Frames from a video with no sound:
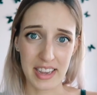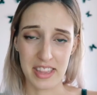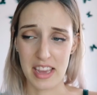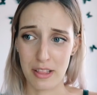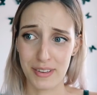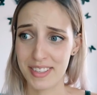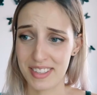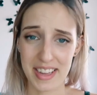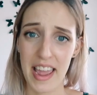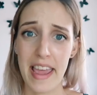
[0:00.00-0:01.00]
kid that looks
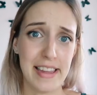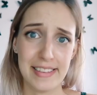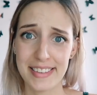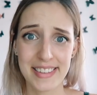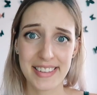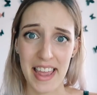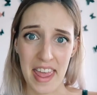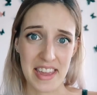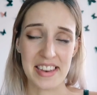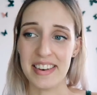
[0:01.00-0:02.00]
8
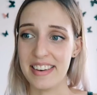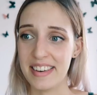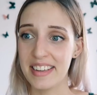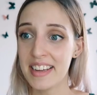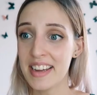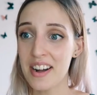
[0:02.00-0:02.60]
and